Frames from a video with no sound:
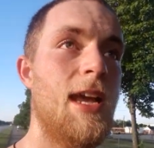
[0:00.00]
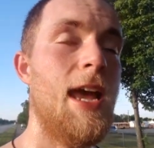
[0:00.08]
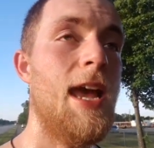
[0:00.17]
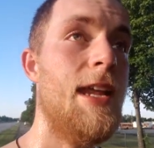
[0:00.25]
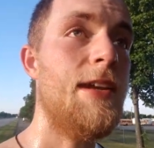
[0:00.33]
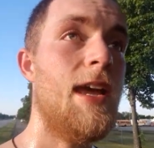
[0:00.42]

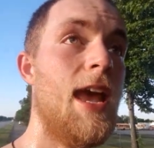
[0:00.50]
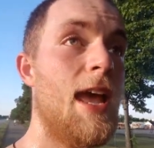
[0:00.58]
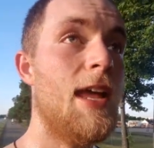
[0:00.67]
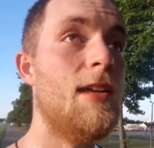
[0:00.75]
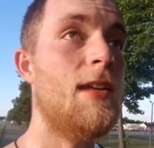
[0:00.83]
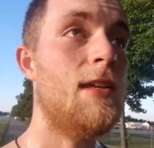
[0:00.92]
and
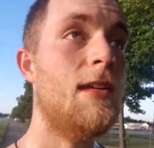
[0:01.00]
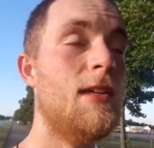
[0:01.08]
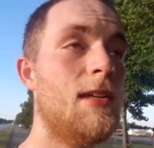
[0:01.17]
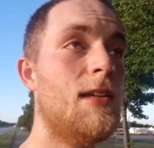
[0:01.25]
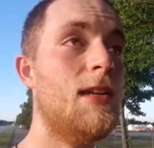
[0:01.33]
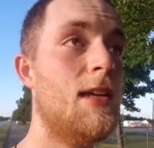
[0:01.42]

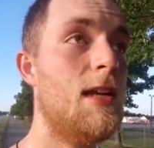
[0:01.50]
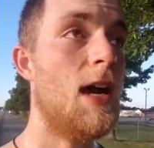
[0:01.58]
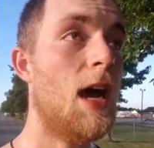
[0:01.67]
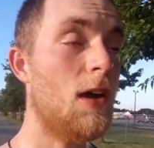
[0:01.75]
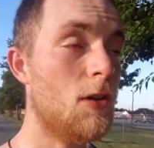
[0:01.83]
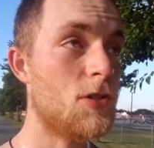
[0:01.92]

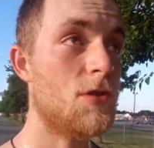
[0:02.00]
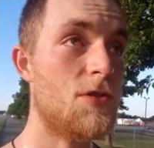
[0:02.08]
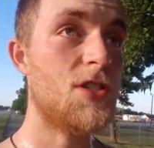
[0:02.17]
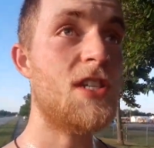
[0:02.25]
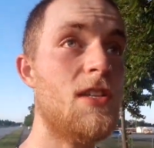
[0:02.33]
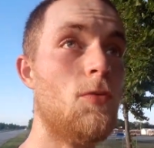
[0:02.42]
i also
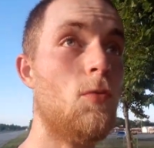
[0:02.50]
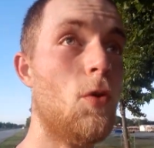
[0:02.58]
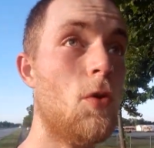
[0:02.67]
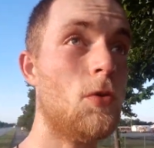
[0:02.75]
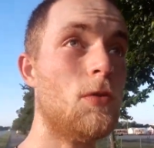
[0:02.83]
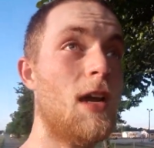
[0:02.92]
see the
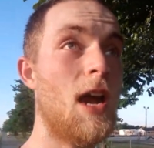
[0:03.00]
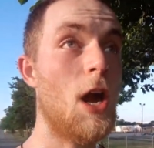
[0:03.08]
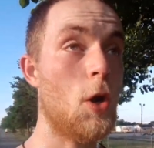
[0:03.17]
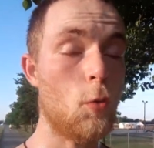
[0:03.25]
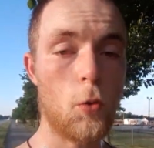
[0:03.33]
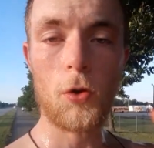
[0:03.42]
world
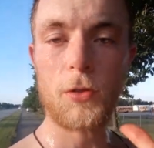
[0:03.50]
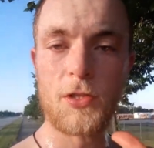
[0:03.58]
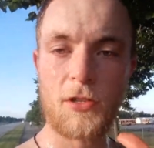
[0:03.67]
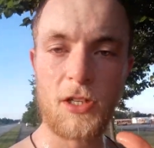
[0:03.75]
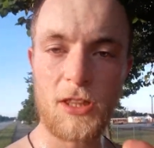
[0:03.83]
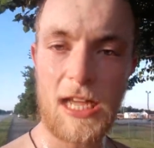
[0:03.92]
our worlds
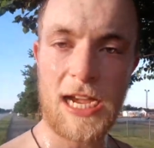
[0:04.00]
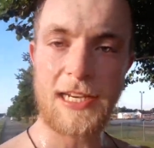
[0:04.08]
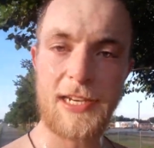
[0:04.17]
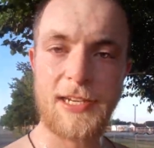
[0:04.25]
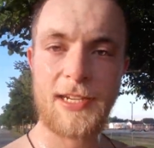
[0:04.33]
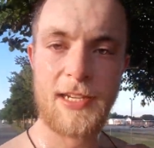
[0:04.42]
are
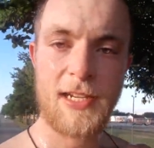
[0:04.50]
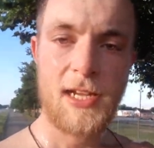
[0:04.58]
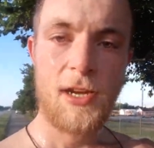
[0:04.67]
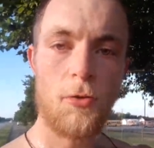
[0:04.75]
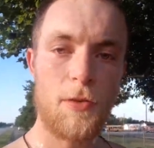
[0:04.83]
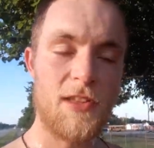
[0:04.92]
colliding
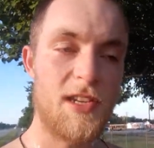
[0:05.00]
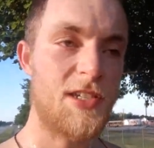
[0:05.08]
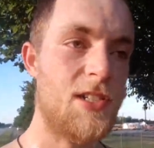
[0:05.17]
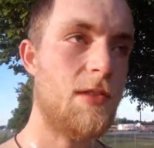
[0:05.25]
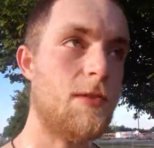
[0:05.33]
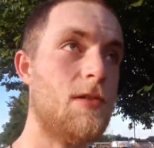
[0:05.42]
within
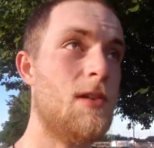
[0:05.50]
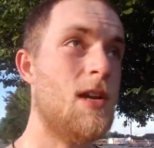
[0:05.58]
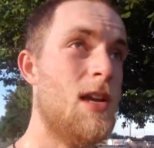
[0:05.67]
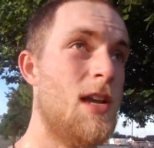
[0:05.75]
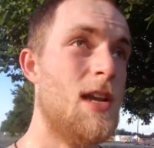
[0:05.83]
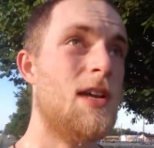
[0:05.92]
each other
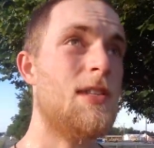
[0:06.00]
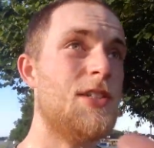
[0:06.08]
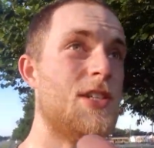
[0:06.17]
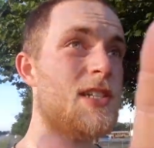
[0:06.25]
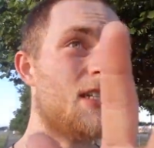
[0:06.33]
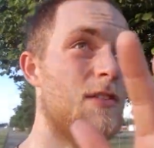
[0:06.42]

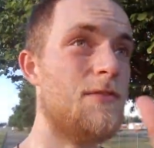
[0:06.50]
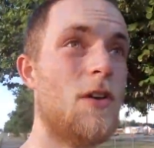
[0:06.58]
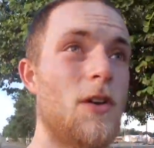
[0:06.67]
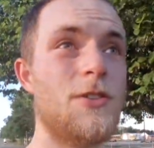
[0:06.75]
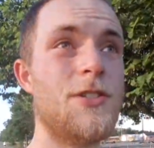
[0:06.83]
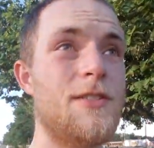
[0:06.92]
just
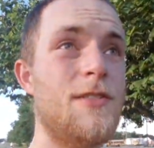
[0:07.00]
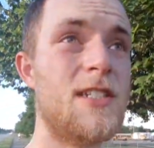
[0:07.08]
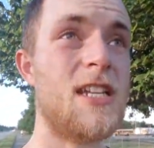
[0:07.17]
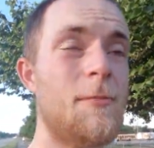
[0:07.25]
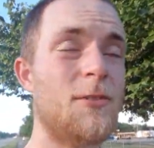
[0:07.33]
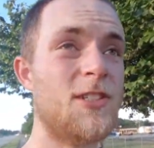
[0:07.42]
converging
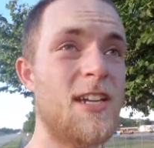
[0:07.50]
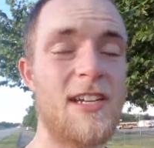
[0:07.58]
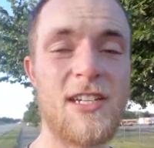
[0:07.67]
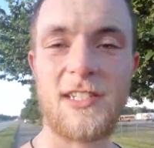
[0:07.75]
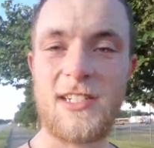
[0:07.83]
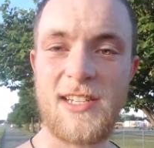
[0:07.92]

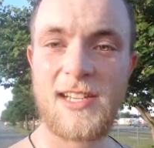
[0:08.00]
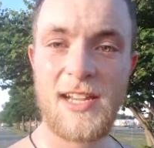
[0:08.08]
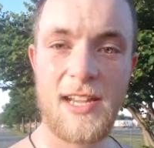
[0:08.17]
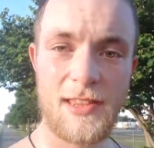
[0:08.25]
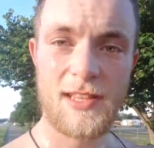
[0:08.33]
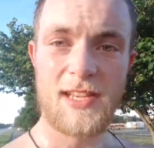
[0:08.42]
simultaneously
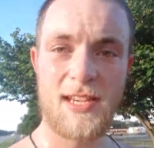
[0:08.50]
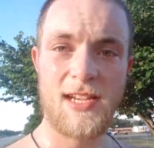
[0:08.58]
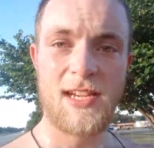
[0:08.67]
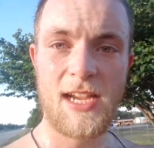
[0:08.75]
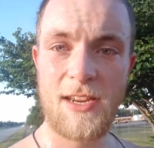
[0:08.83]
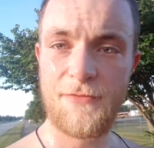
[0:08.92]
in the
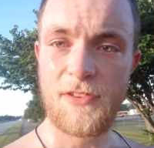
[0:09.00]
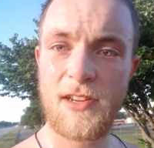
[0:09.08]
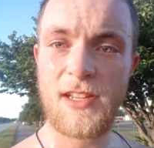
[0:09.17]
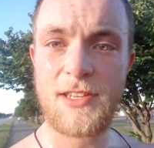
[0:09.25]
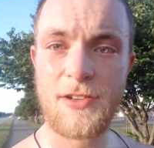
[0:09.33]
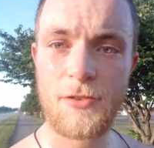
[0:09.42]

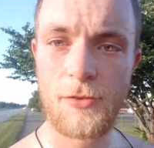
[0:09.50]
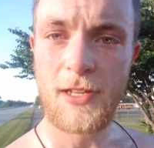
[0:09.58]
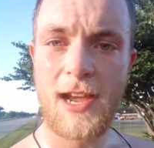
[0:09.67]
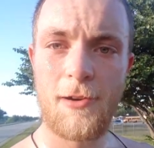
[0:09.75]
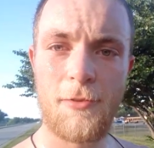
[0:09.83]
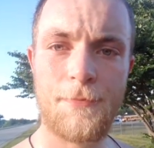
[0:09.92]
infinite eternal
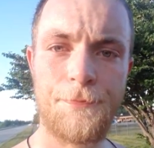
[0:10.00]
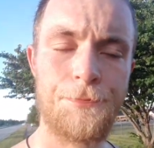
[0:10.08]
now